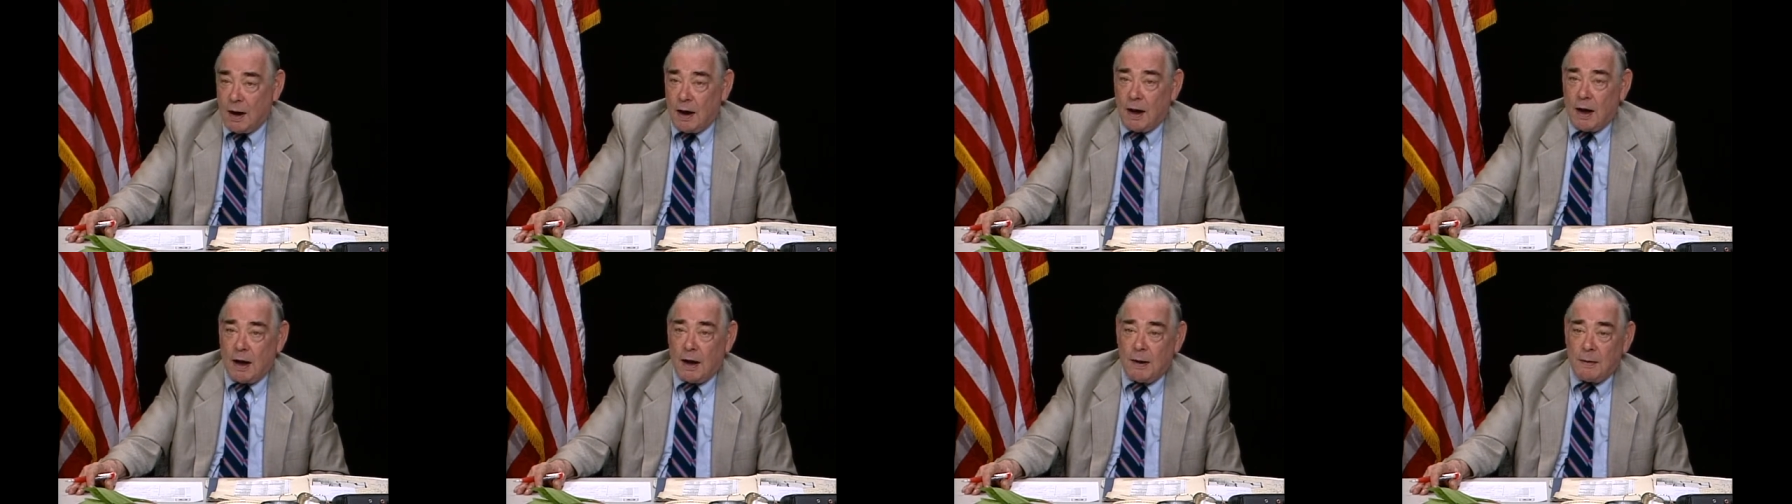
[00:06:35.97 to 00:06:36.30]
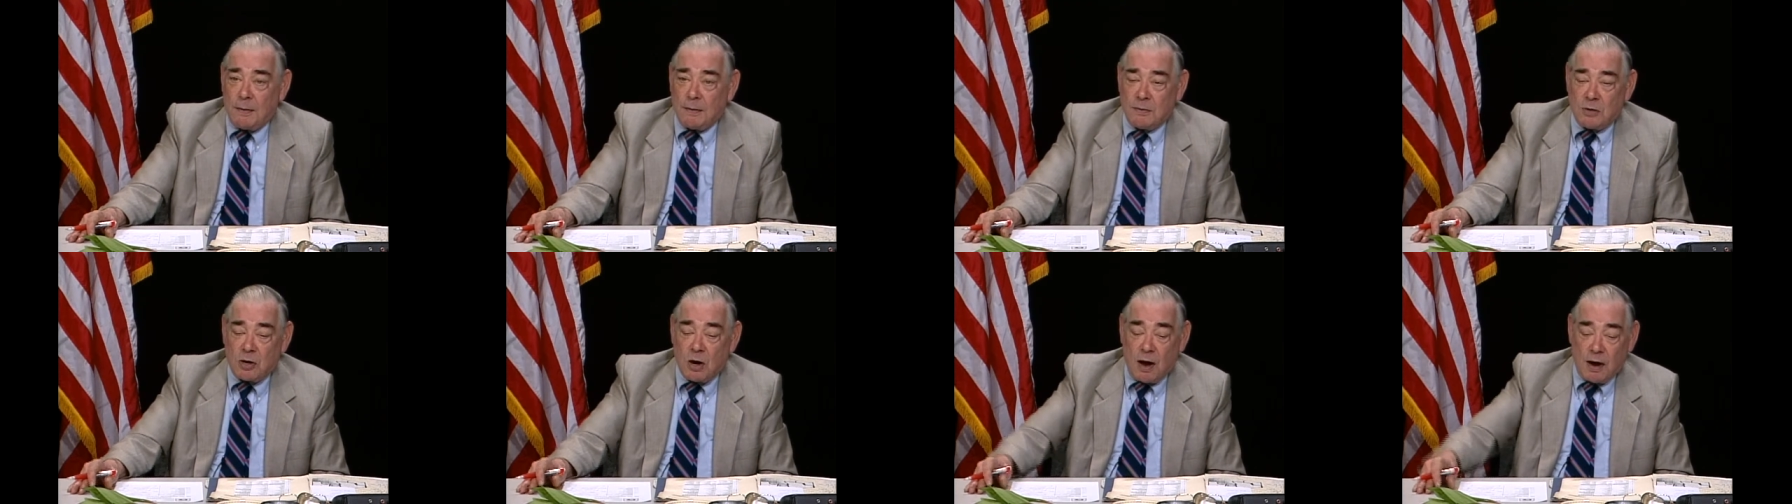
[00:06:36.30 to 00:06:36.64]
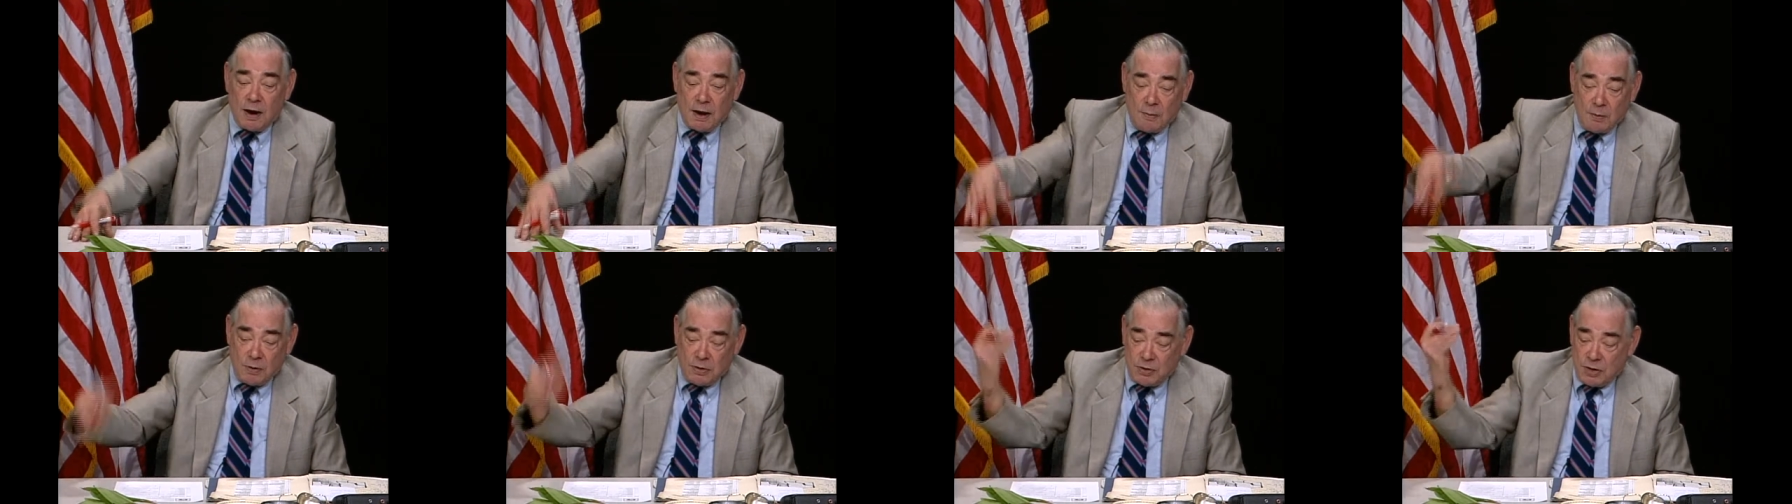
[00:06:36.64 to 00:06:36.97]
uh,
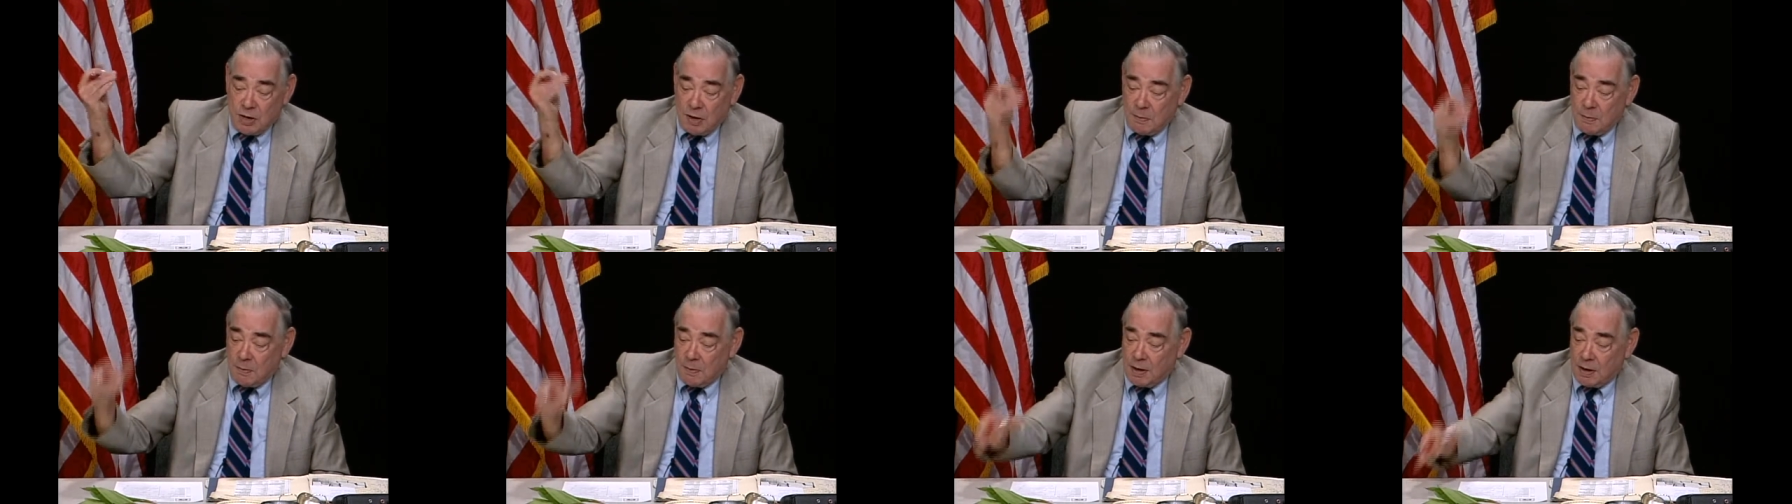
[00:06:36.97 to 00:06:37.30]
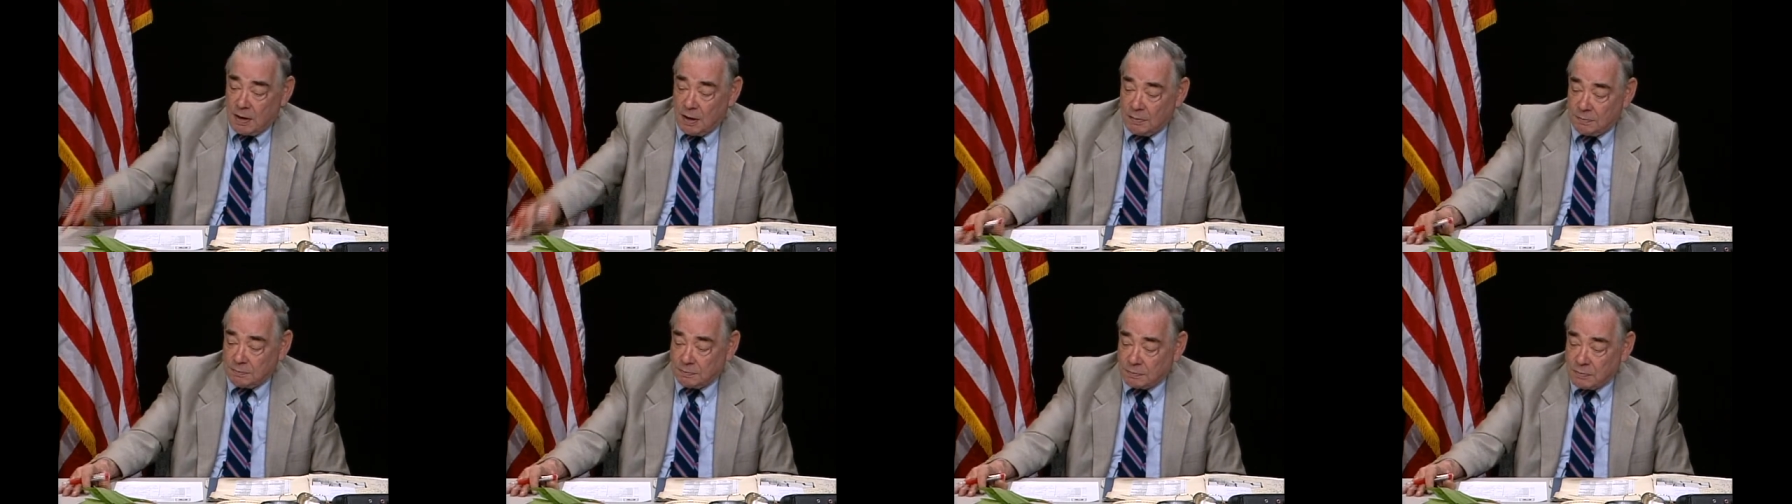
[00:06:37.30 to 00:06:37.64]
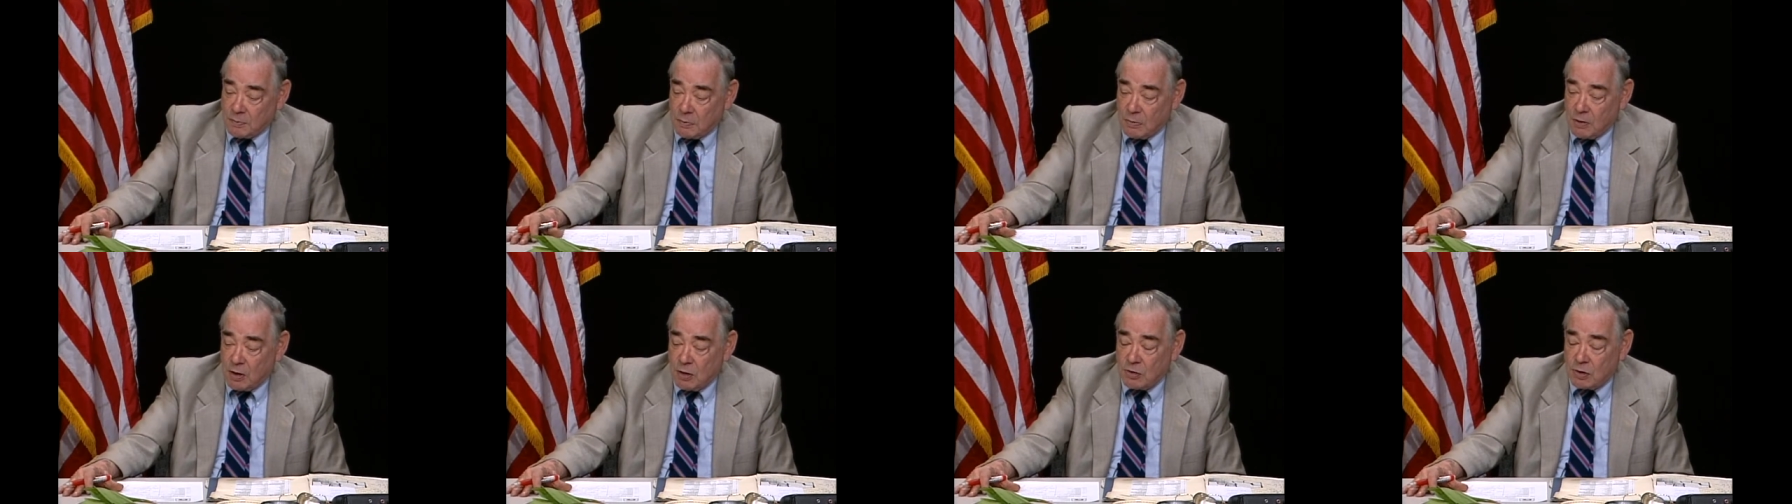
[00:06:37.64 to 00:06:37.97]
talking with Jim uh,
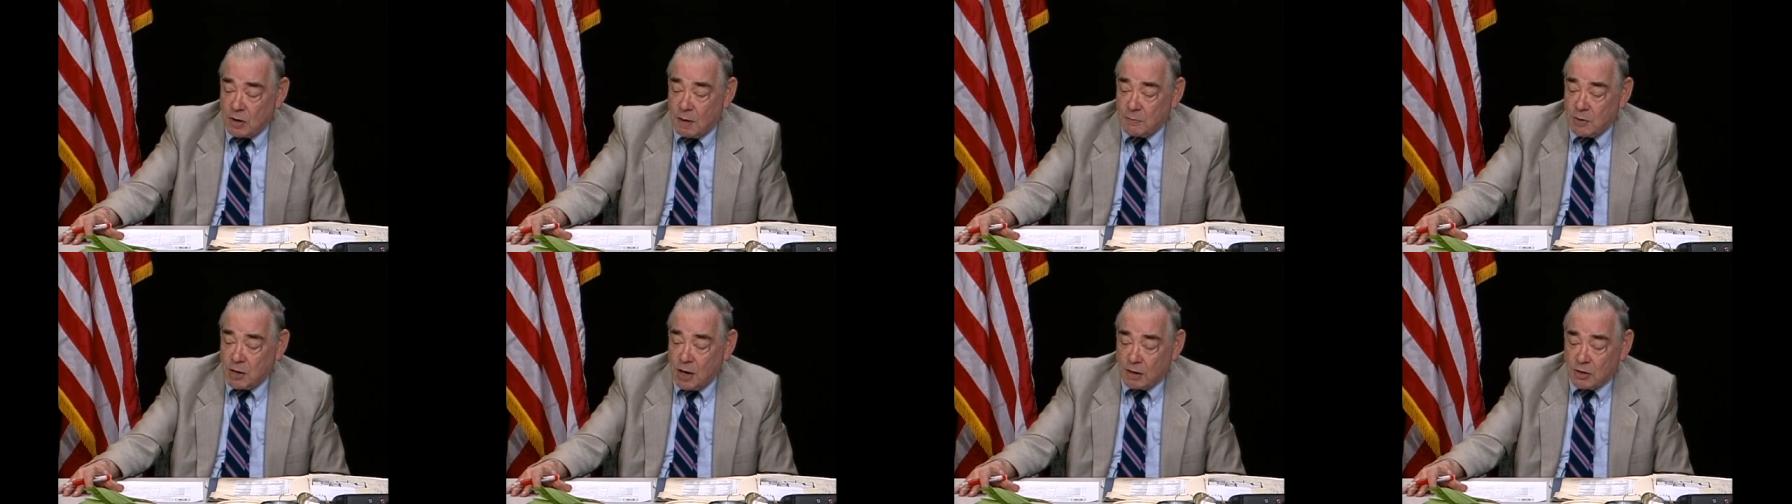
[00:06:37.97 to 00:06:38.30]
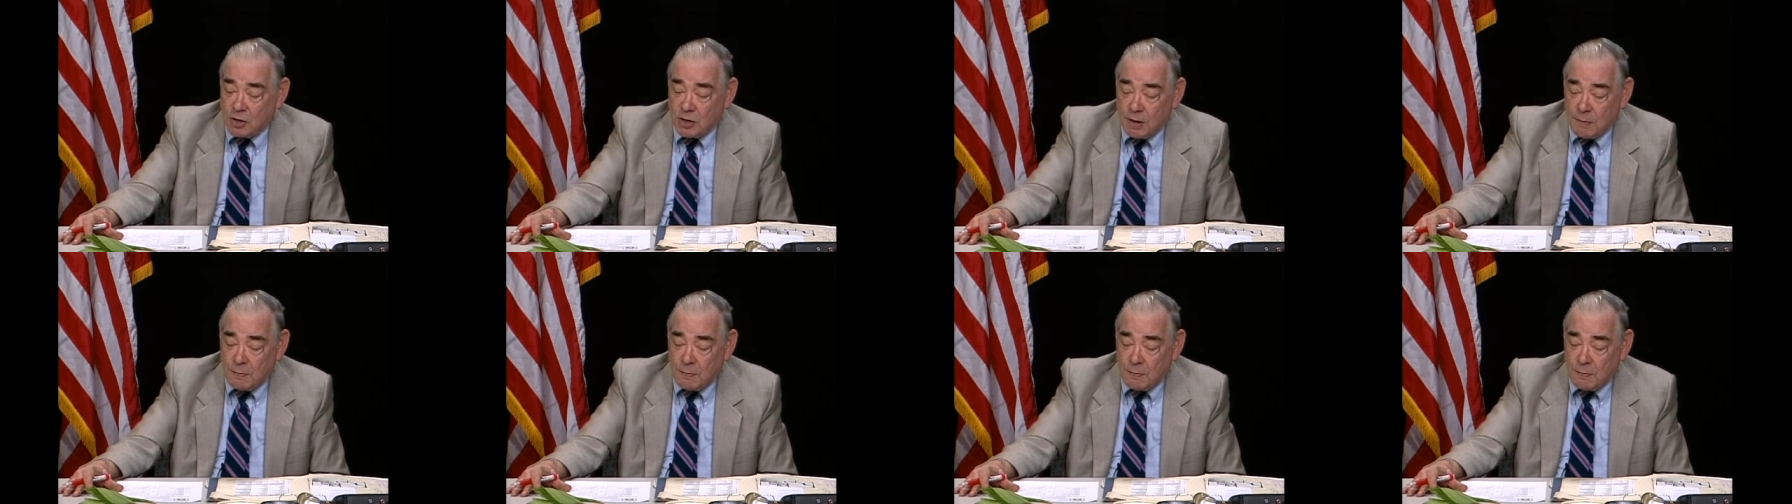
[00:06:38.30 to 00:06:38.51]
Subjack.